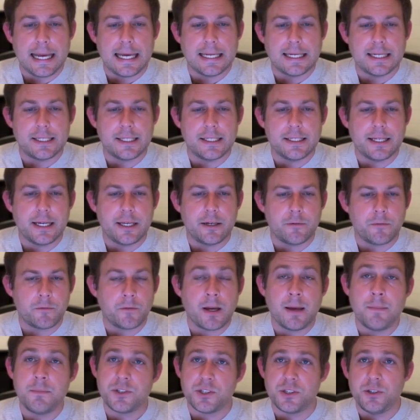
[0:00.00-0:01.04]
and in the data
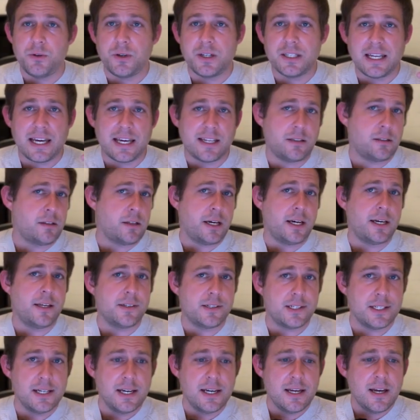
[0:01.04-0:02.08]
frame, so you can
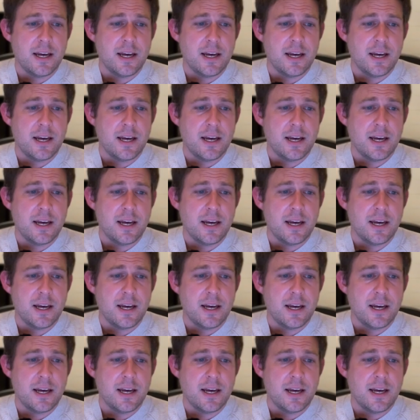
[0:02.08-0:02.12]
analyze